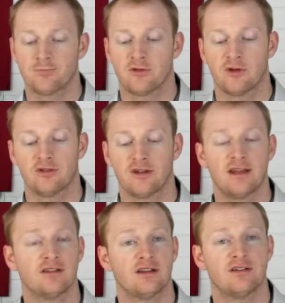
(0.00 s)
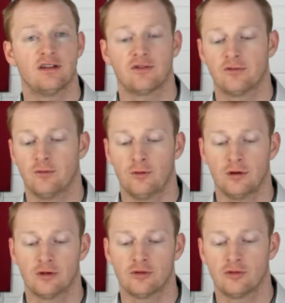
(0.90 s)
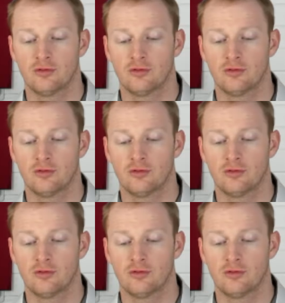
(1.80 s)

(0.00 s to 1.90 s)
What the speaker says: So today's lesson, it's for